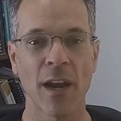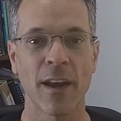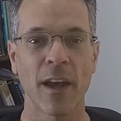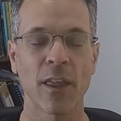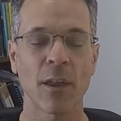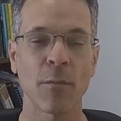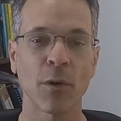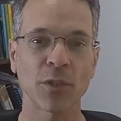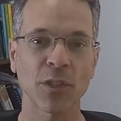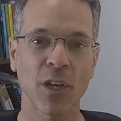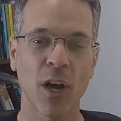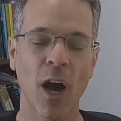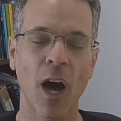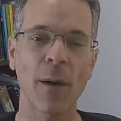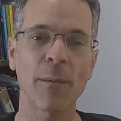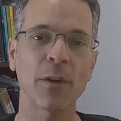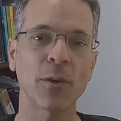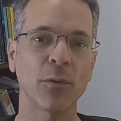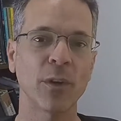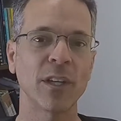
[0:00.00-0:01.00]
Now, the most
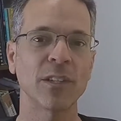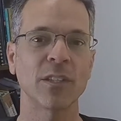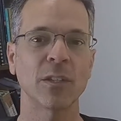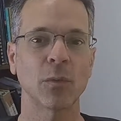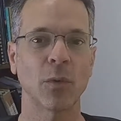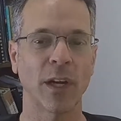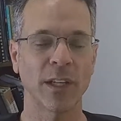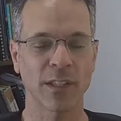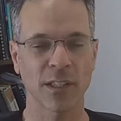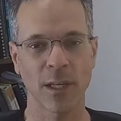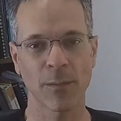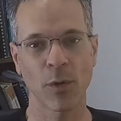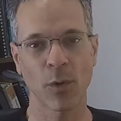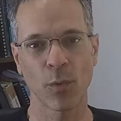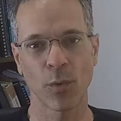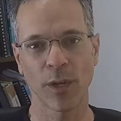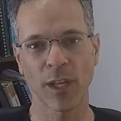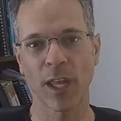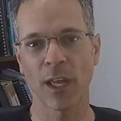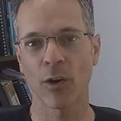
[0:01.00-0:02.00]
common reason why
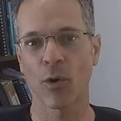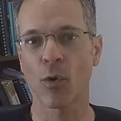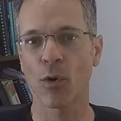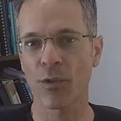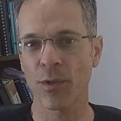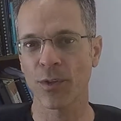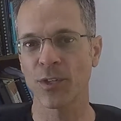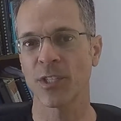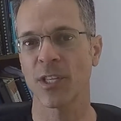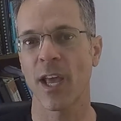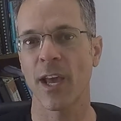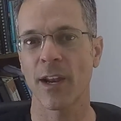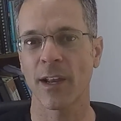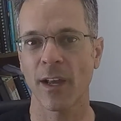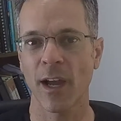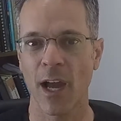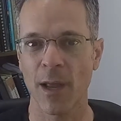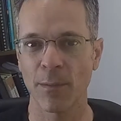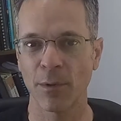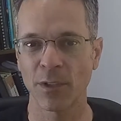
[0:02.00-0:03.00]
someone would get
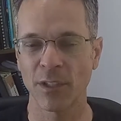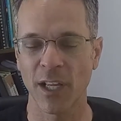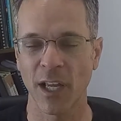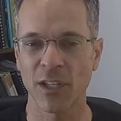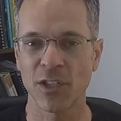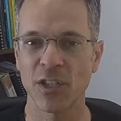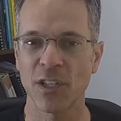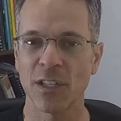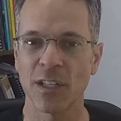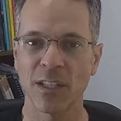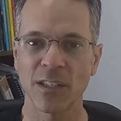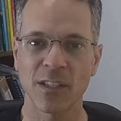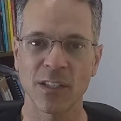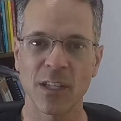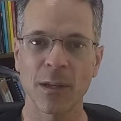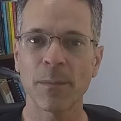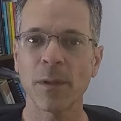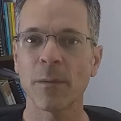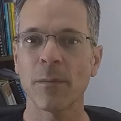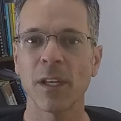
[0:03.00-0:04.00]
orthostatic hypotension is
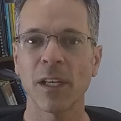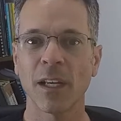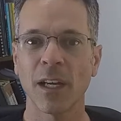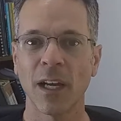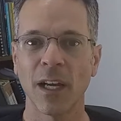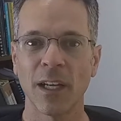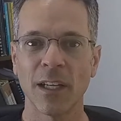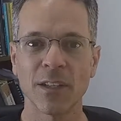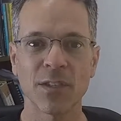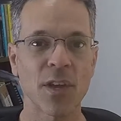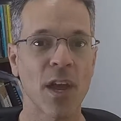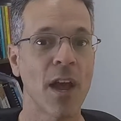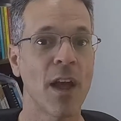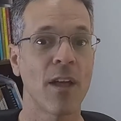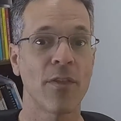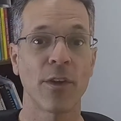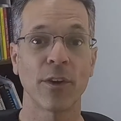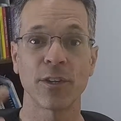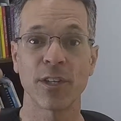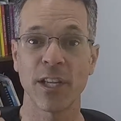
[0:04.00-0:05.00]
simply because
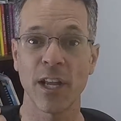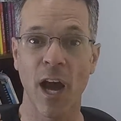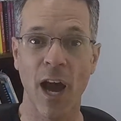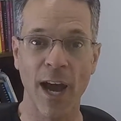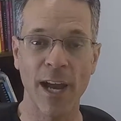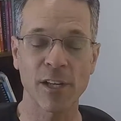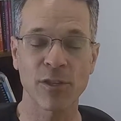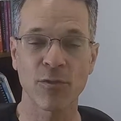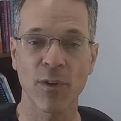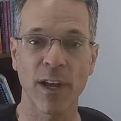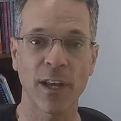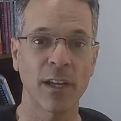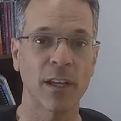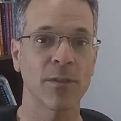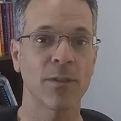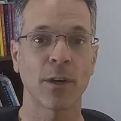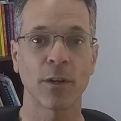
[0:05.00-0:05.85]
they're dehydrated,